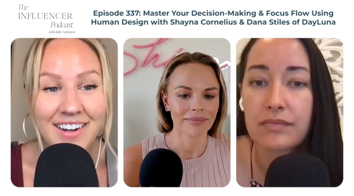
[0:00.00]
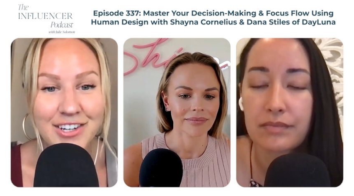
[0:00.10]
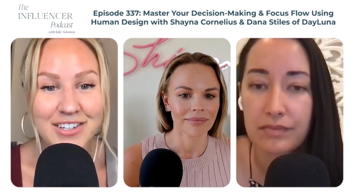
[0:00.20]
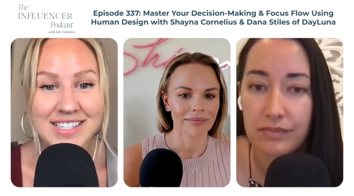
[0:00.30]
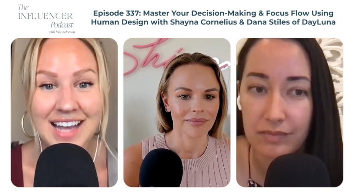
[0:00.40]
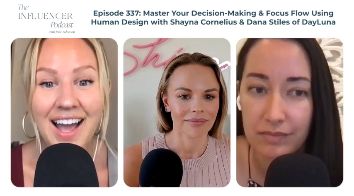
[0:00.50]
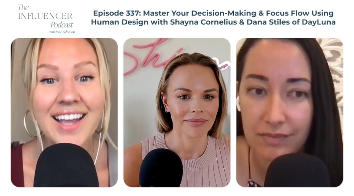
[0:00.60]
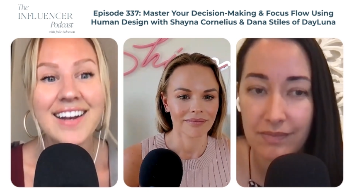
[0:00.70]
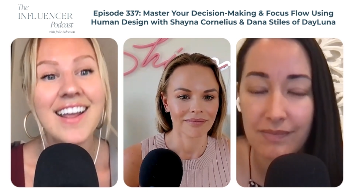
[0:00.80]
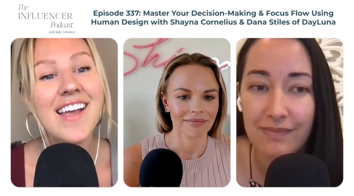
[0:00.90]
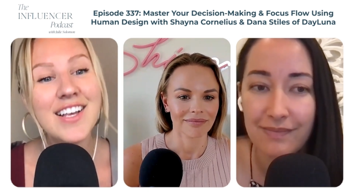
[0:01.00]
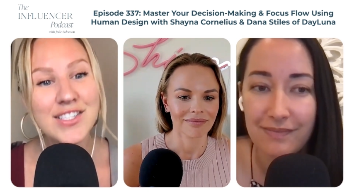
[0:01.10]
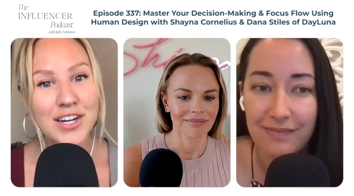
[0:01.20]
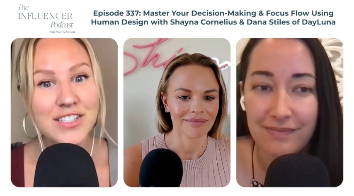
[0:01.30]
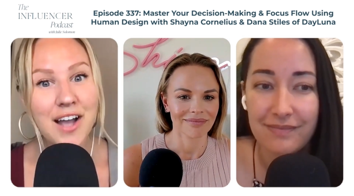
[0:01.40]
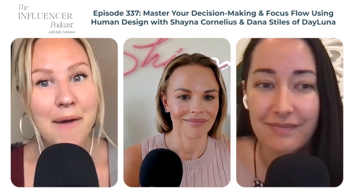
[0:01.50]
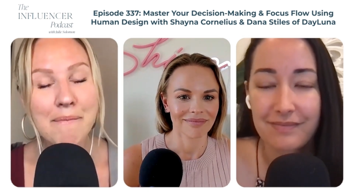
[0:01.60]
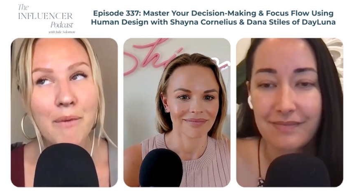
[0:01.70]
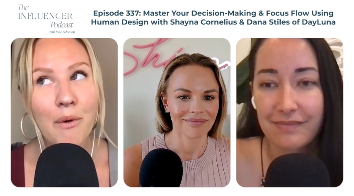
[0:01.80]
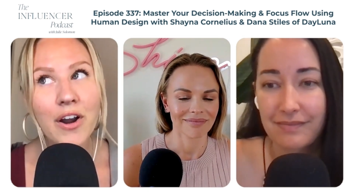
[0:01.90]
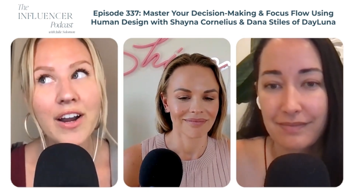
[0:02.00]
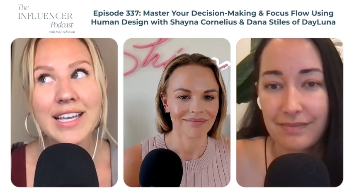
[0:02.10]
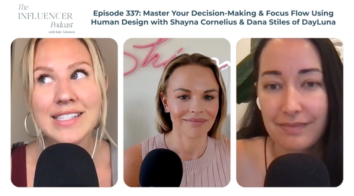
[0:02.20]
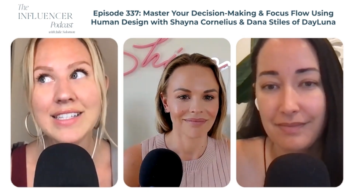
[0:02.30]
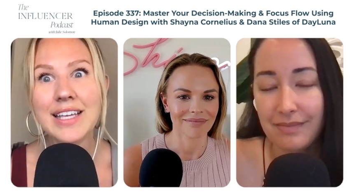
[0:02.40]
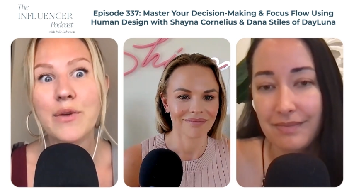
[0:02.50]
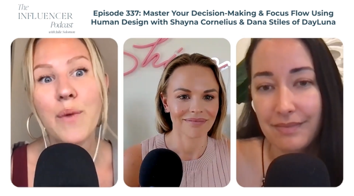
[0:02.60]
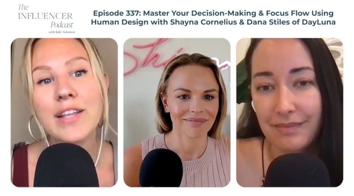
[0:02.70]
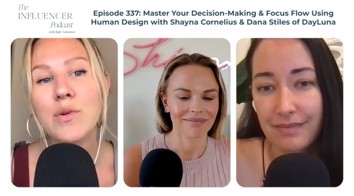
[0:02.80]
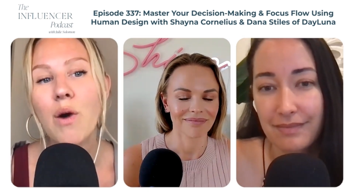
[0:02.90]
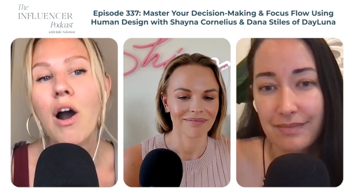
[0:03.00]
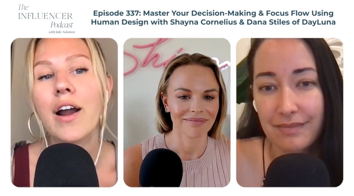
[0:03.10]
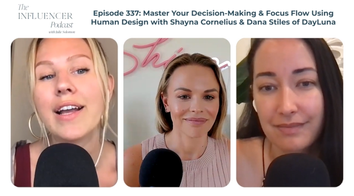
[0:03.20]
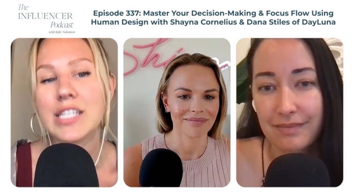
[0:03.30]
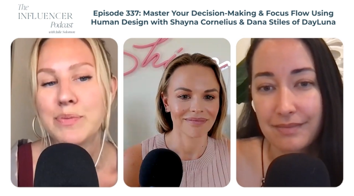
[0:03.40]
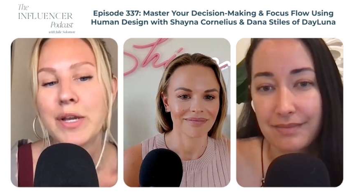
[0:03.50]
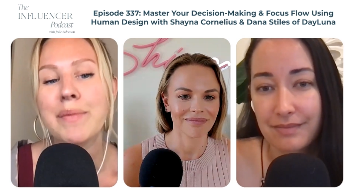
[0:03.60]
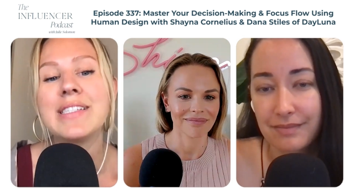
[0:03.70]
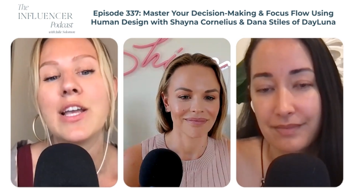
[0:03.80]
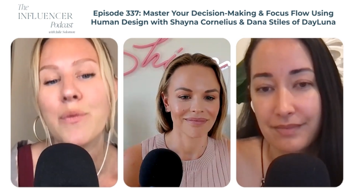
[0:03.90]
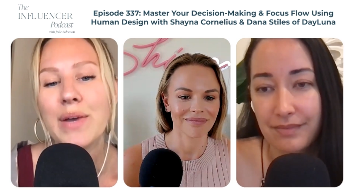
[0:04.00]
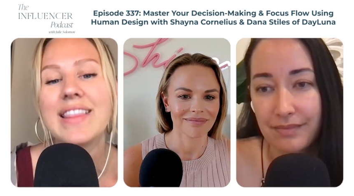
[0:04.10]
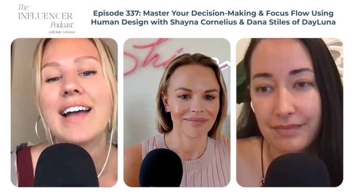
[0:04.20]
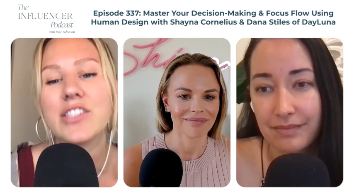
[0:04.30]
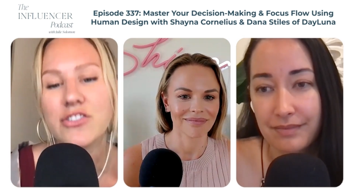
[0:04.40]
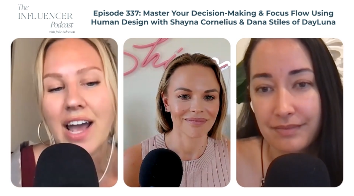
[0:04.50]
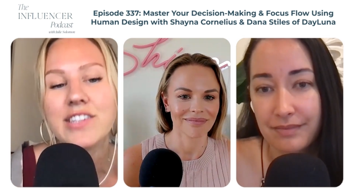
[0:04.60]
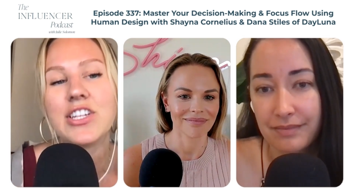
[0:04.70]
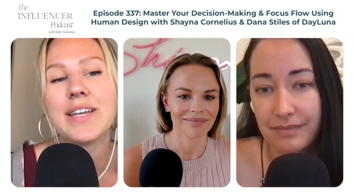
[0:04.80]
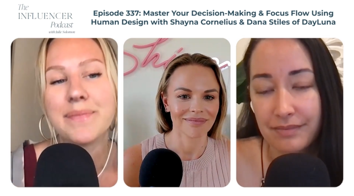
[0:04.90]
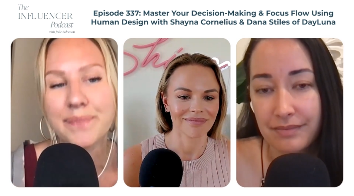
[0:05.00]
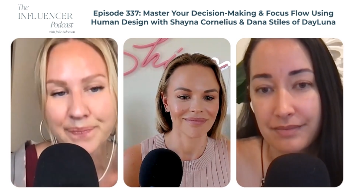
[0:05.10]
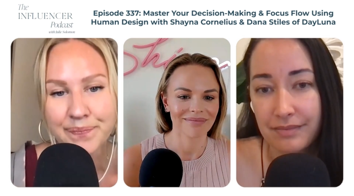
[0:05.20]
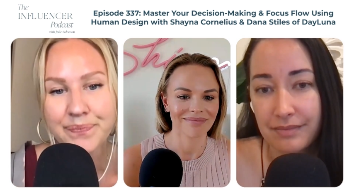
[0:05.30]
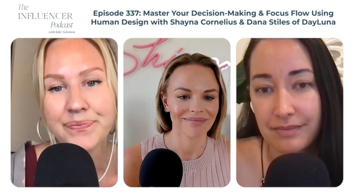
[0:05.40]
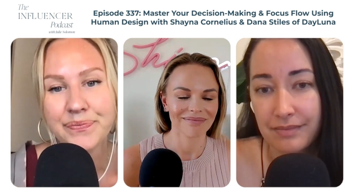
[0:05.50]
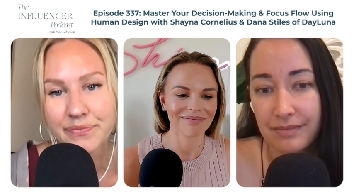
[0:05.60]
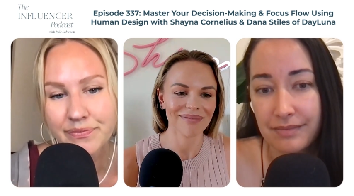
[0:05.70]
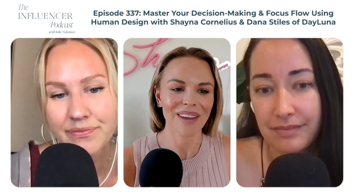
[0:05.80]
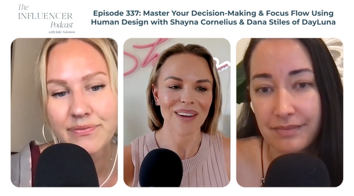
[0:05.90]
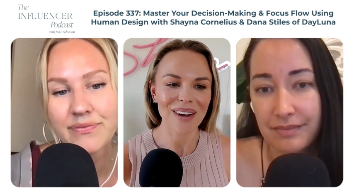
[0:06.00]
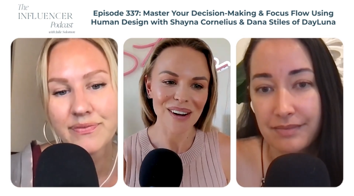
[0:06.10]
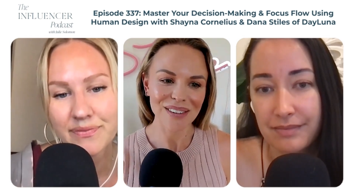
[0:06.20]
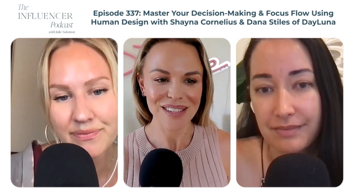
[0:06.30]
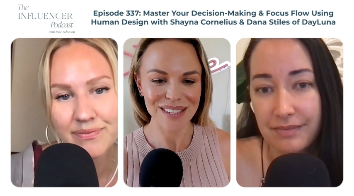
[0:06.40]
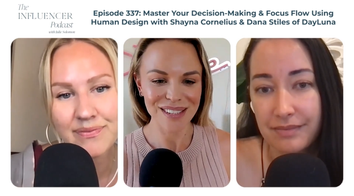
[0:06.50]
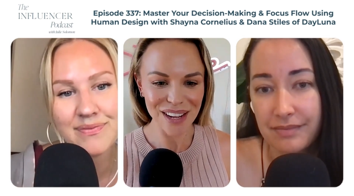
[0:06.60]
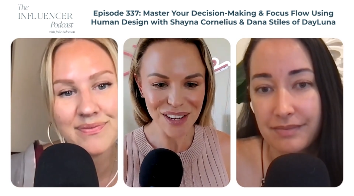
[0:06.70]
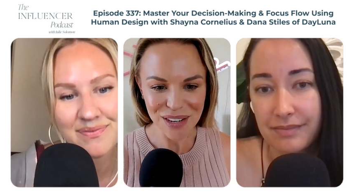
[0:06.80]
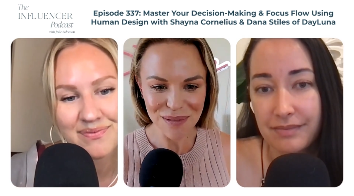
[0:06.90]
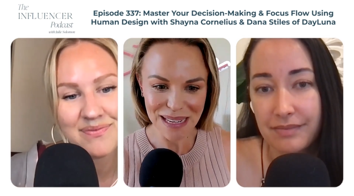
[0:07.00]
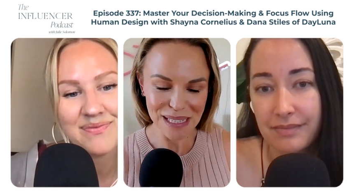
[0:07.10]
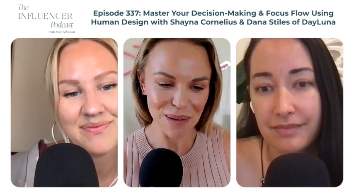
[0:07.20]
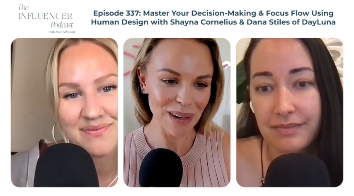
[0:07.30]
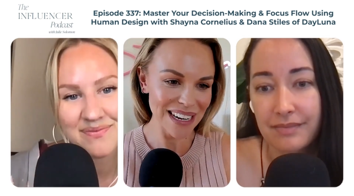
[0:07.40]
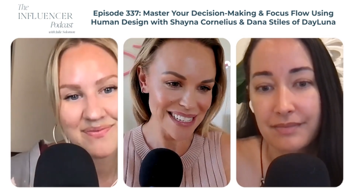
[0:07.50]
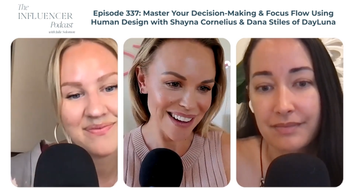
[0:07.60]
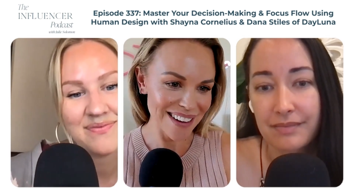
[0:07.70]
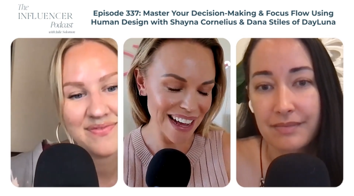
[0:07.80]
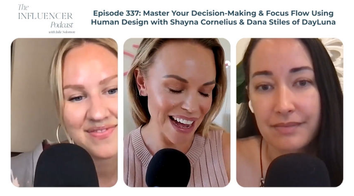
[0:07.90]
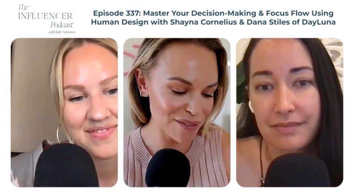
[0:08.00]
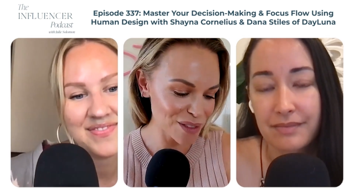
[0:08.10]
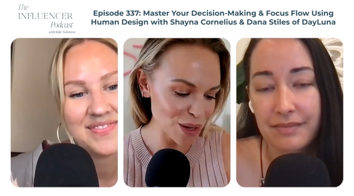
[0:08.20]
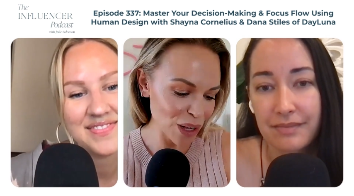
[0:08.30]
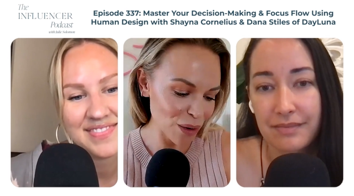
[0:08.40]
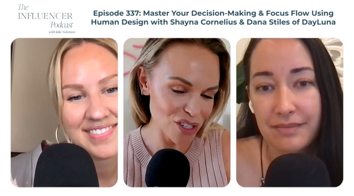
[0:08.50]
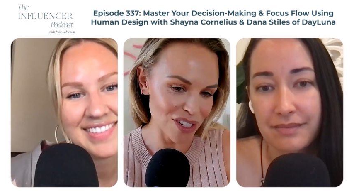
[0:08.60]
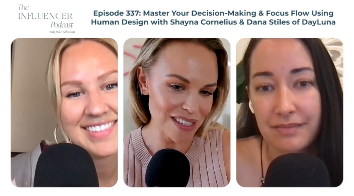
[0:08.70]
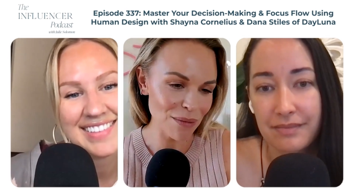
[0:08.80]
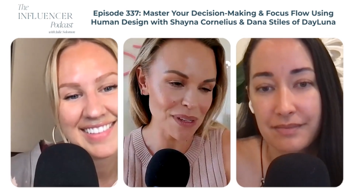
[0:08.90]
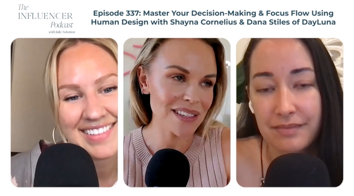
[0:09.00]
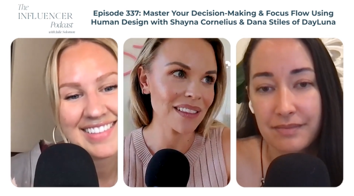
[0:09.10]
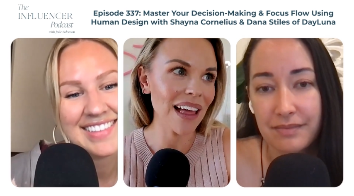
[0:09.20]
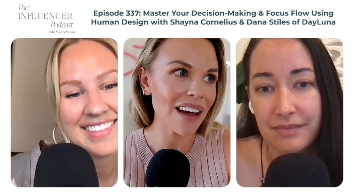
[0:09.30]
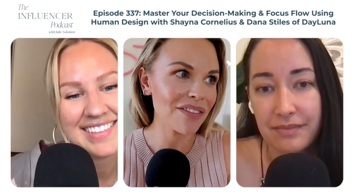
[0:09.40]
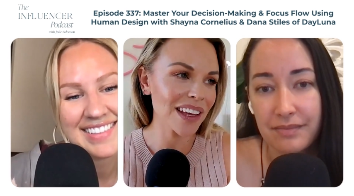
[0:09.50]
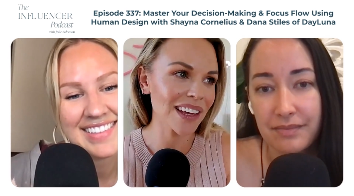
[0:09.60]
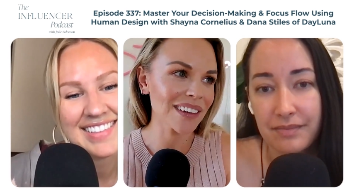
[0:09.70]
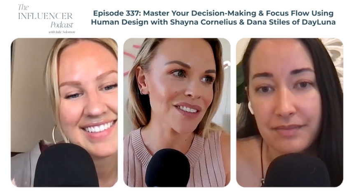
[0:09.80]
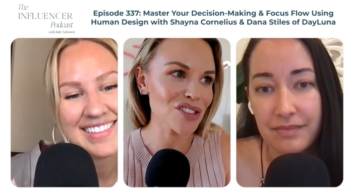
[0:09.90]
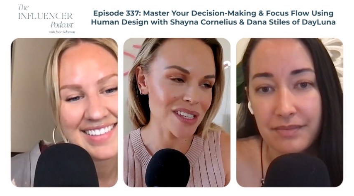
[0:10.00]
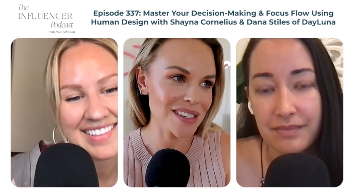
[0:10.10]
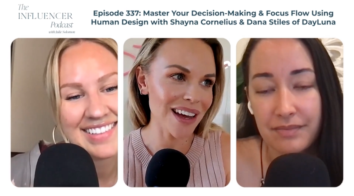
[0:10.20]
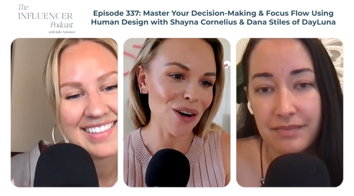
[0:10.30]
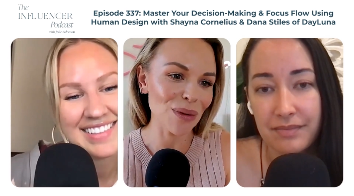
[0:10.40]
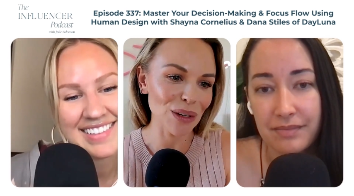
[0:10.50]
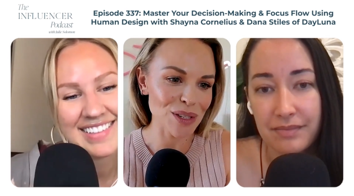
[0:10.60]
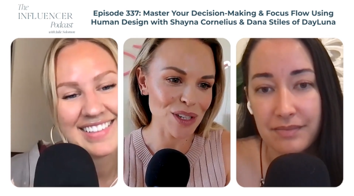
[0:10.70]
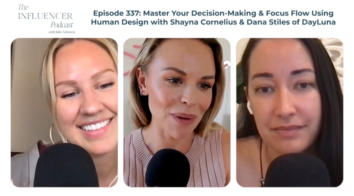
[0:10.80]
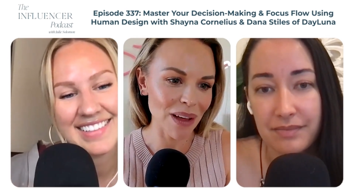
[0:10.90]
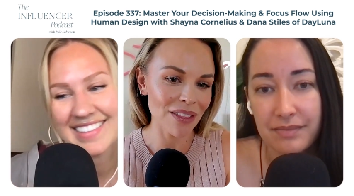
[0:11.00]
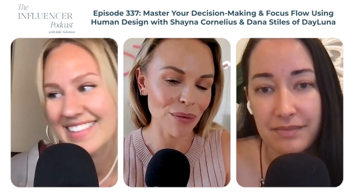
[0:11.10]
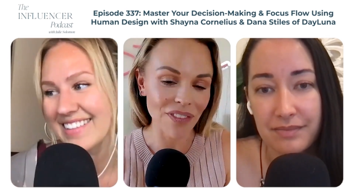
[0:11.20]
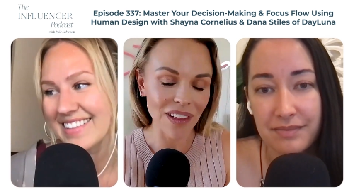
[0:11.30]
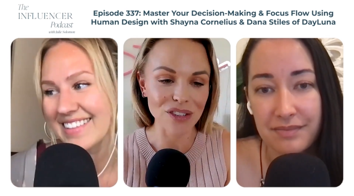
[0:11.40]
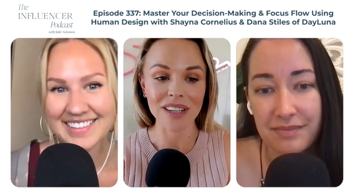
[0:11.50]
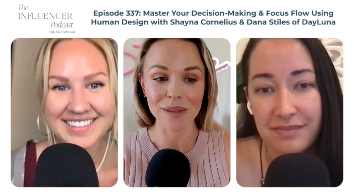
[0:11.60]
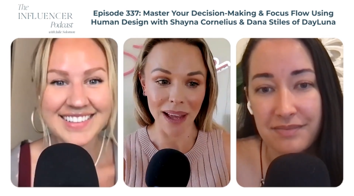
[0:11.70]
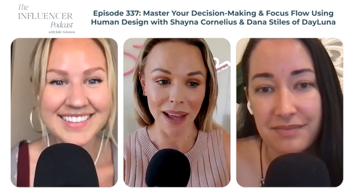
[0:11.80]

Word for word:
Speaker 1: on your design, start to come more easily when you are experimenting with that strategy.
Speaker 2: Oh, it's such an amazing breakdown. And I have so many questions. I was laughing just now when you were talking about the reflector, because my